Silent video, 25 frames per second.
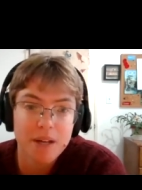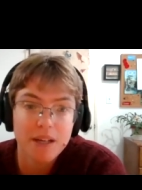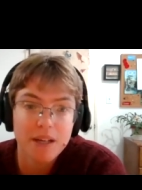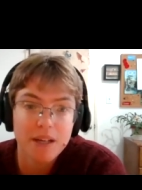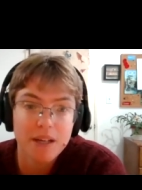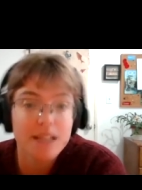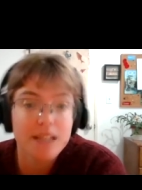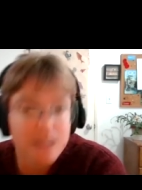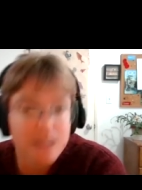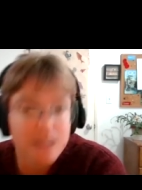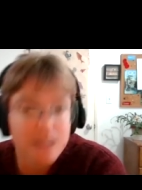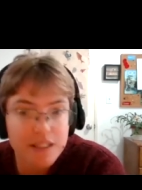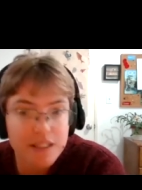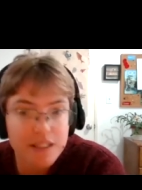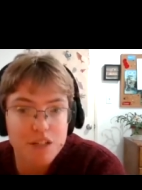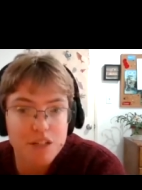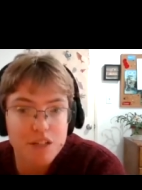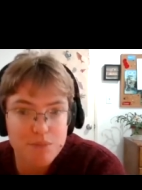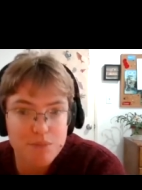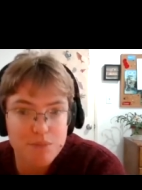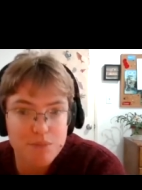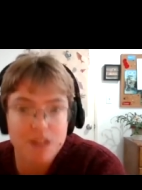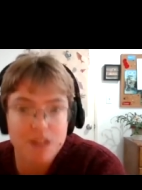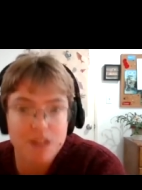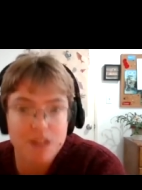It's a
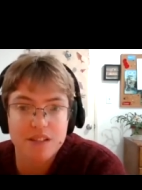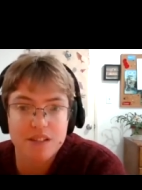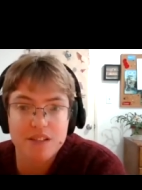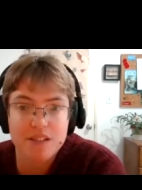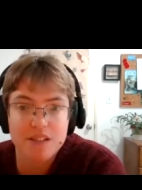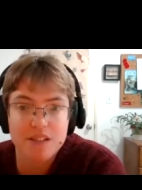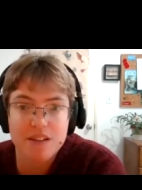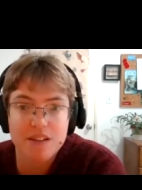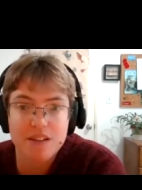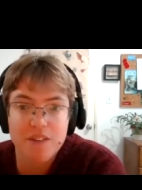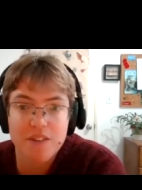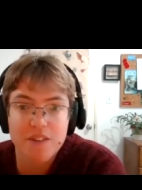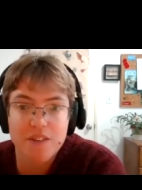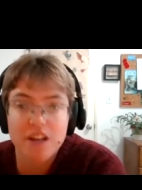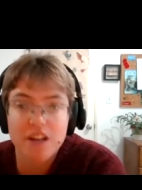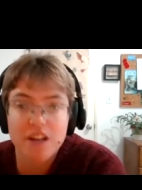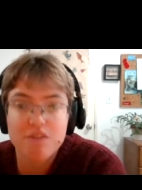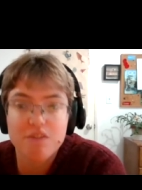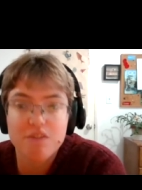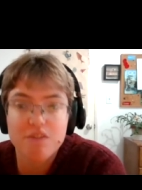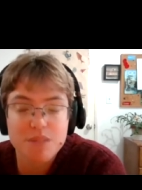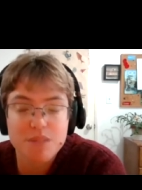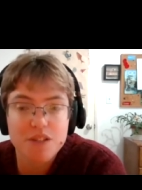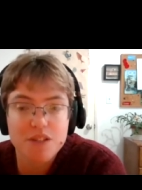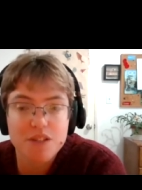linear process and the
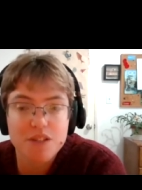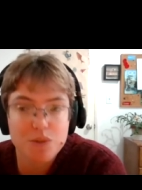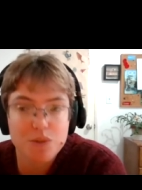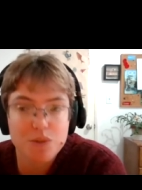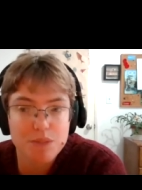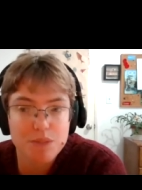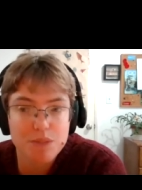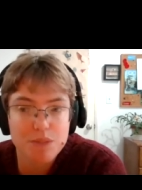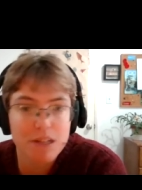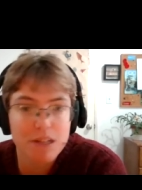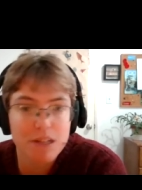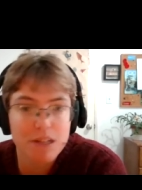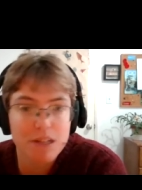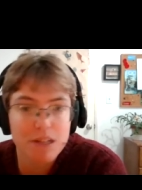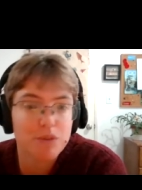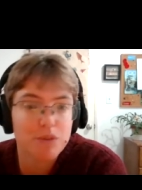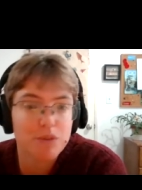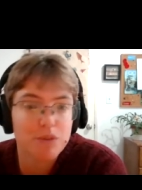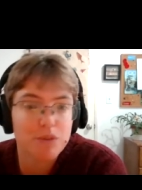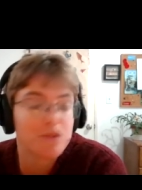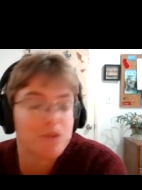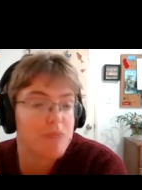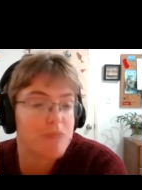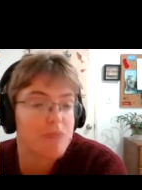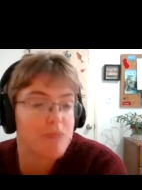government is
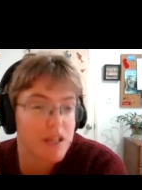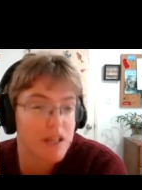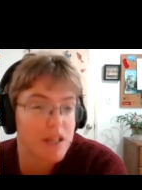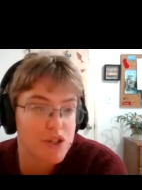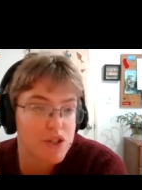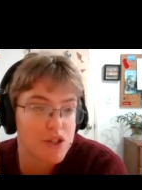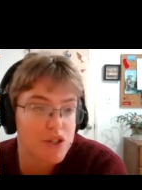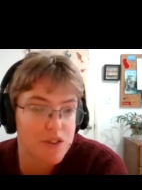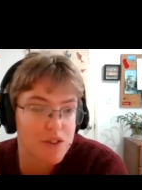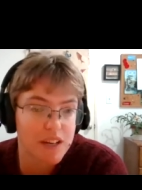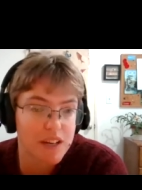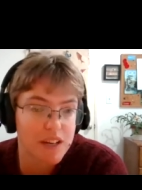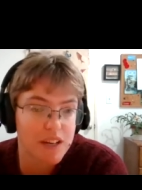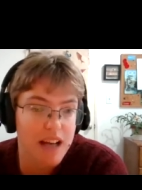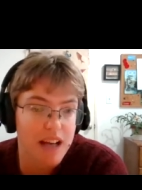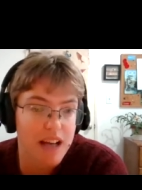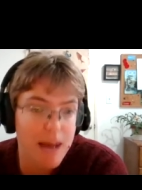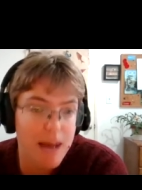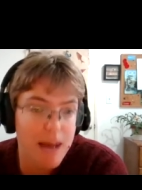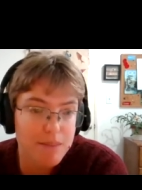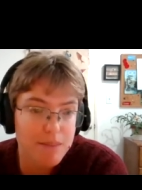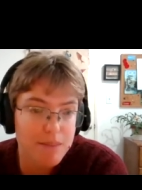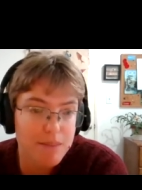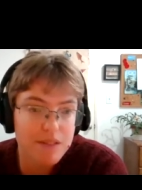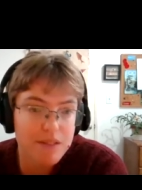responsible for making sure that it
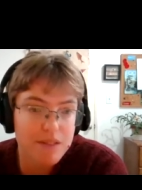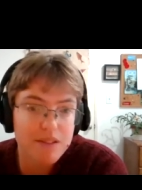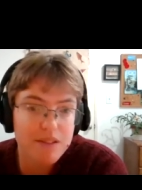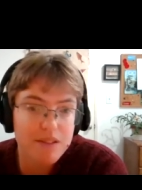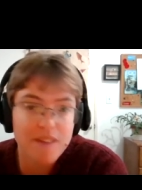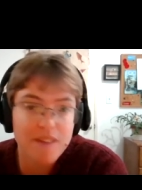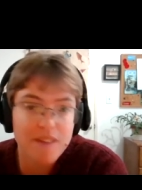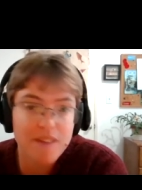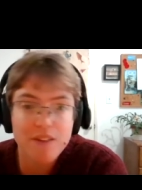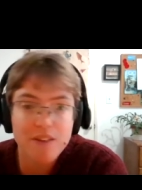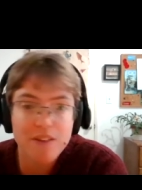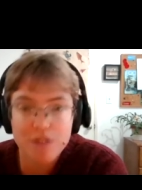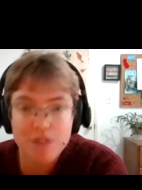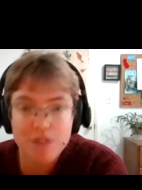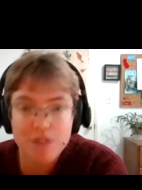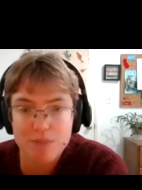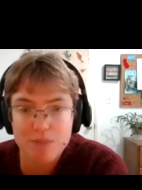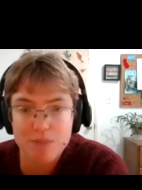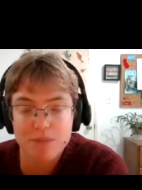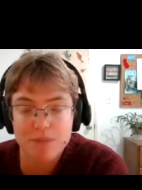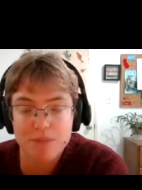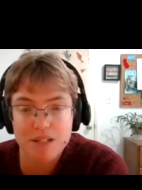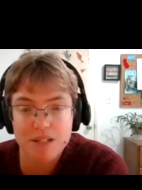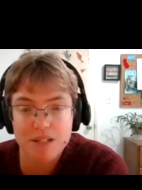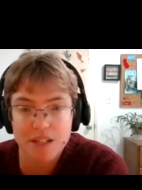happens and then for
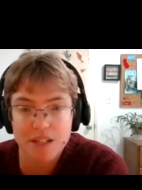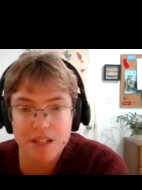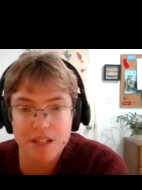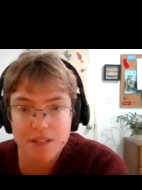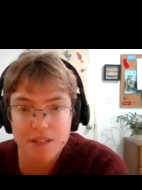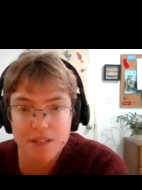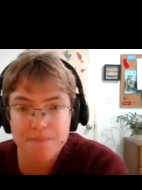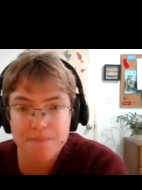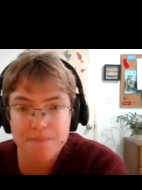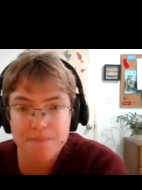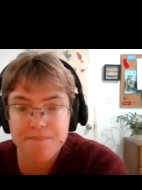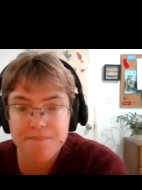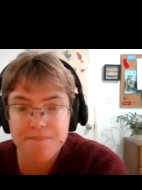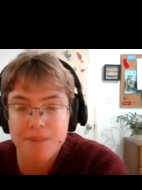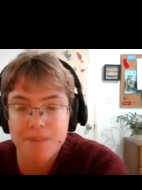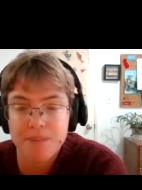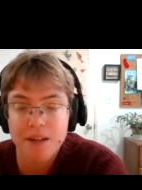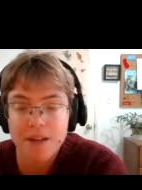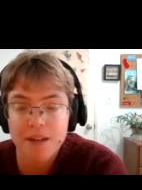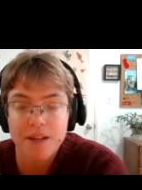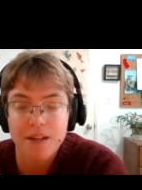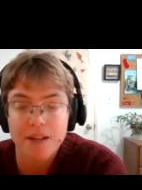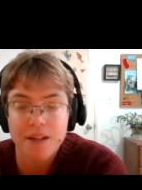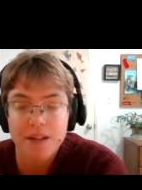implementing it.